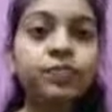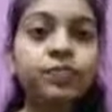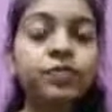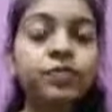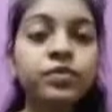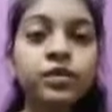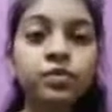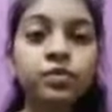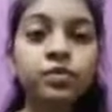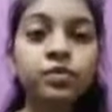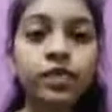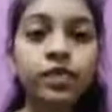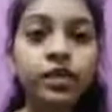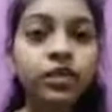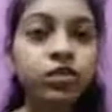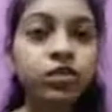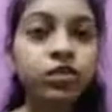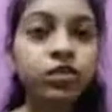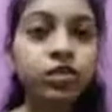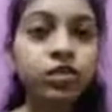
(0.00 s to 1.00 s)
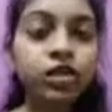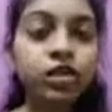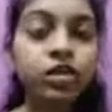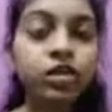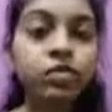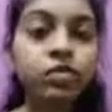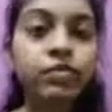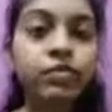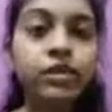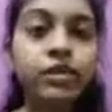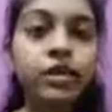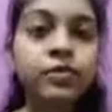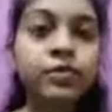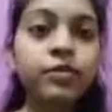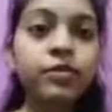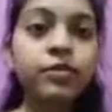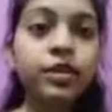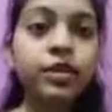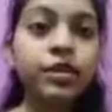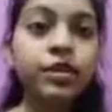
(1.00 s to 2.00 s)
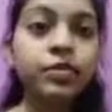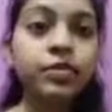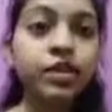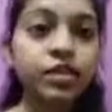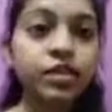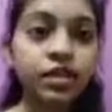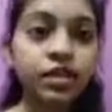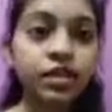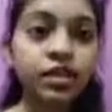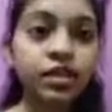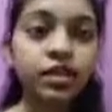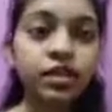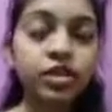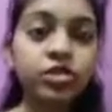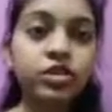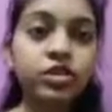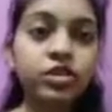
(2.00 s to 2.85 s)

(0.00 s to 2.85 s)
The basic concept of BMVM is segregation